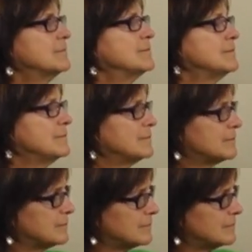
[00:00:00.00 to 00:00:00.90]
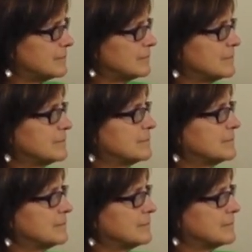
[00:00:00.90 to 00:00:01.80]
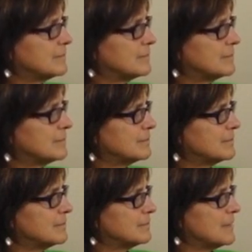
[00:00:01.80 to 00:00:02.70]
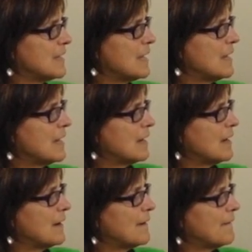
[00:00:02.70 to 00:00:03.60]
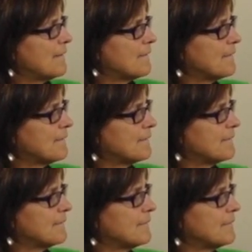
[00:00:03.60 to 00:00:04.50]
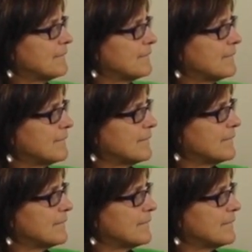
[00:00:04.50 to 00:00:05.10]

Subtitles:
[no speech]